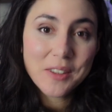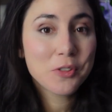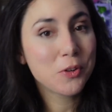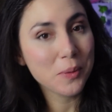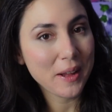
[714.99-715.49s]

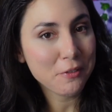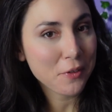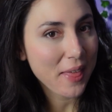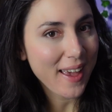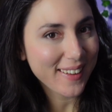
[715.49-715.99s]
It's too late
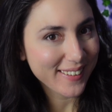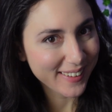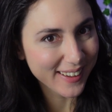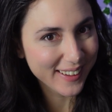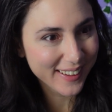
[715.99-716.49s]
for
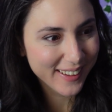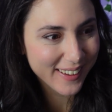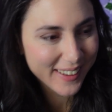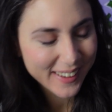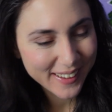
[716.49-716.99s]

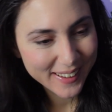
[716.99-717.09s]
that.